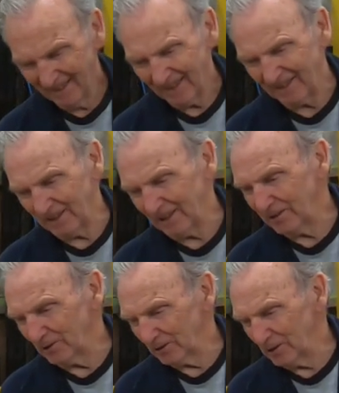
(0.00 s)
I think I
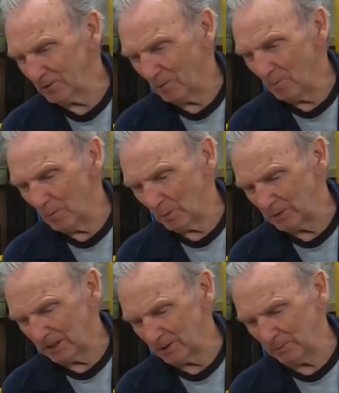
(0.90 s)
took these home about
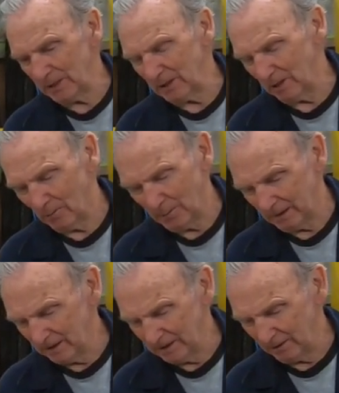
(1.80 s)
six weeks ago
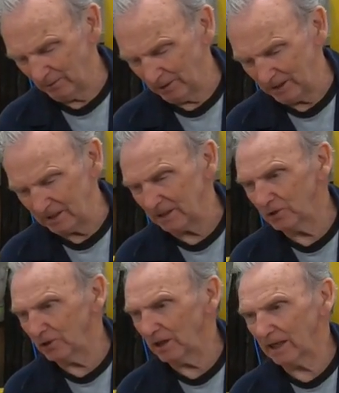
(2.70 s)
because they were just, I
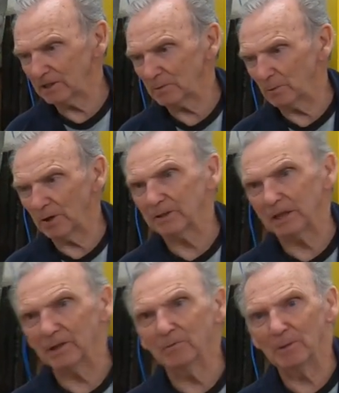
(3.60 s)
should have actually brought
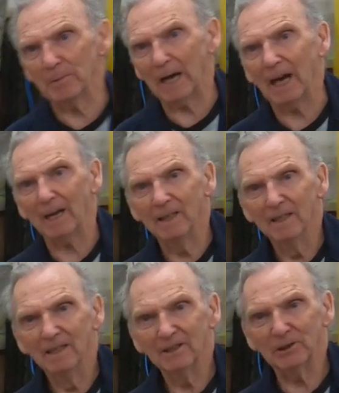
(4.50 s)
the other one back
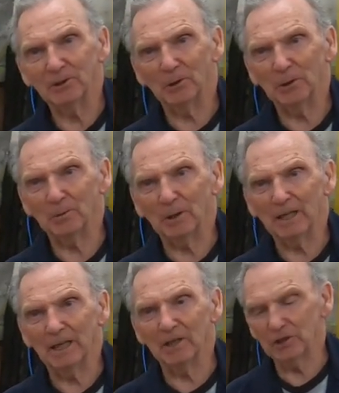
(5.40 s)
to show you what
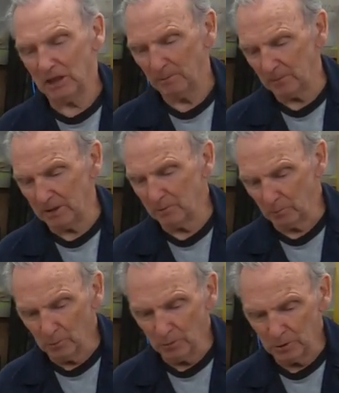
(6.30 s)
kind of shape. These
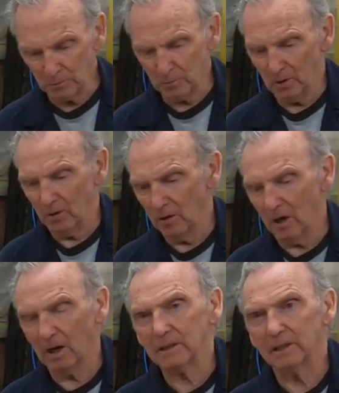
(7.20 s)
rotors were all
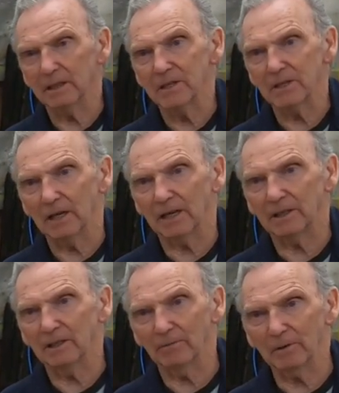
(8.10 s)
locked
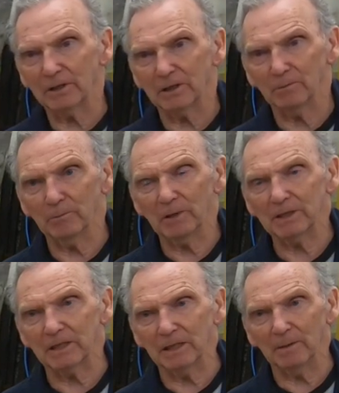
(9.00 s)
inside, the rust, they were
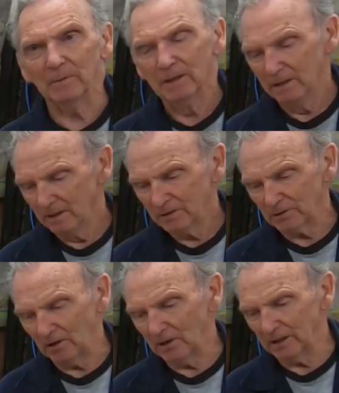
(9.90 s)
rusted up. It's
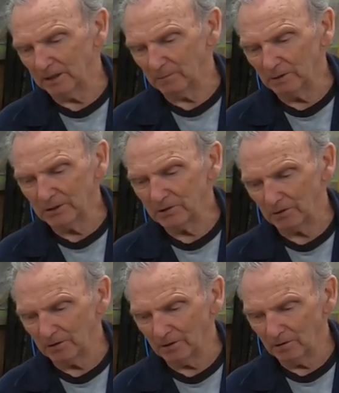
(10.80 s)
all, uh, they wouldn't
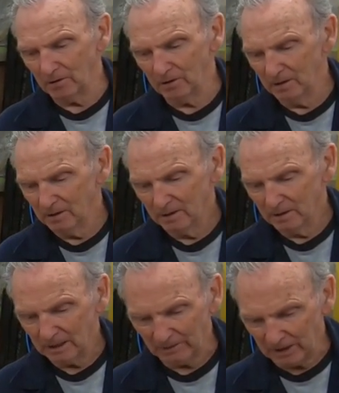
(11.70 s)
turn at all.
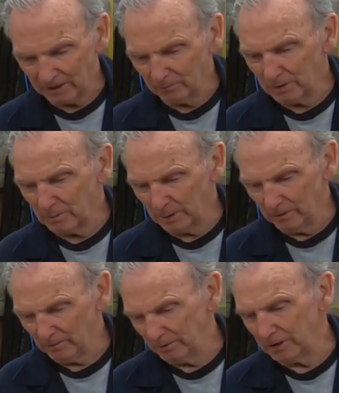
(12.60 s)
I've had to
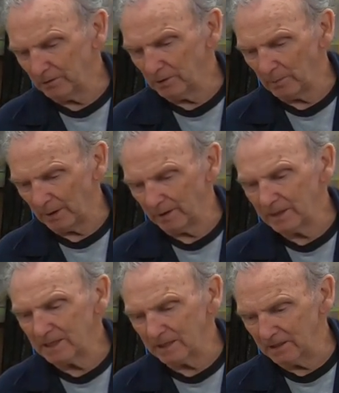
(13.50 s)
rebuild, redo the
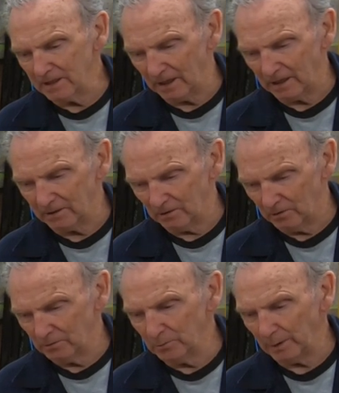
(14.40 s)
bearings inside,
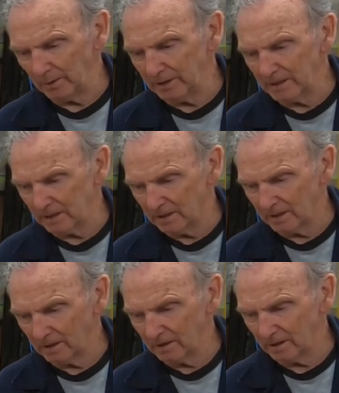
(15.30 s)
all new bearings in
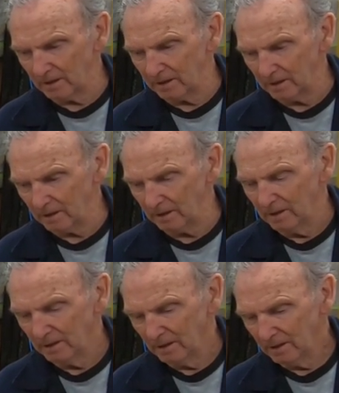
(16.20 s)
there. and. Uh,
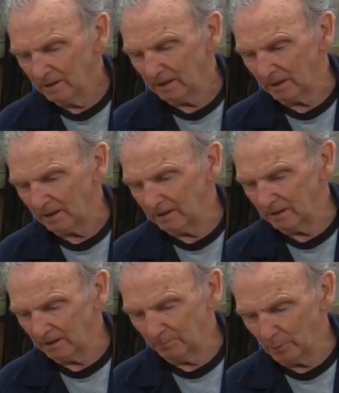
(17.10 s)
and
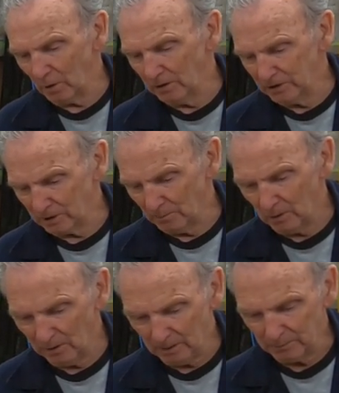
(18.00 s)
uh, polish them
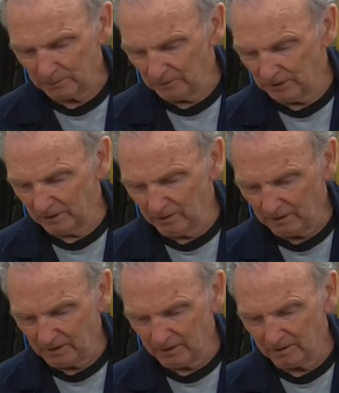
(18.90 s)
all up so they
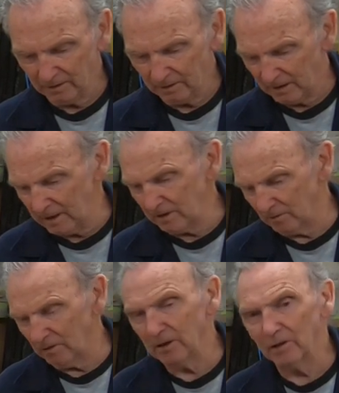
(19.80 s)
look neat,
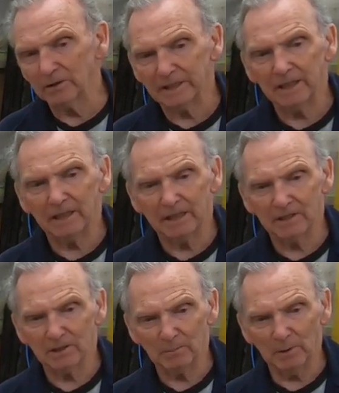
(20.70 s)
going to look neat
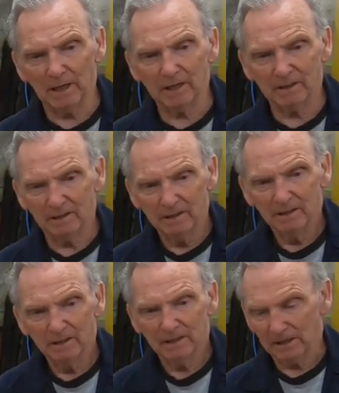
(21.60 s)
against the black
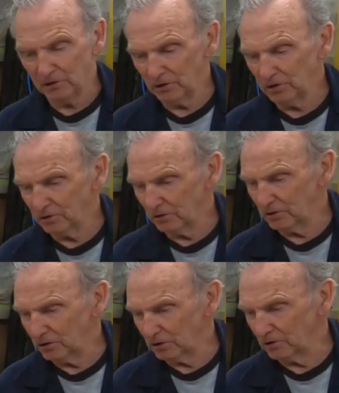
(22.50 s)
engine, so
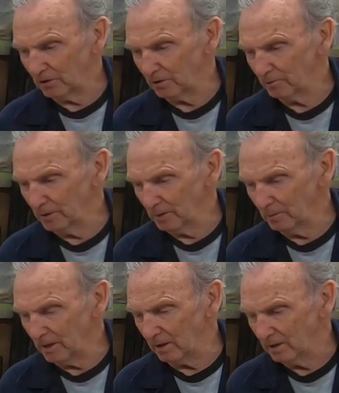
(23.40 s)
they should turn out really
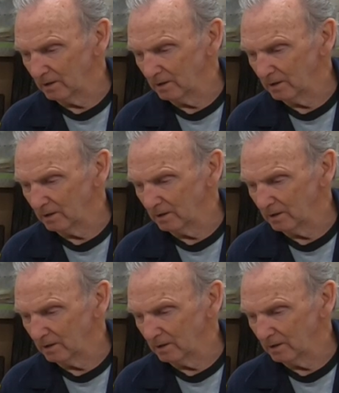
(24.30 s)
well.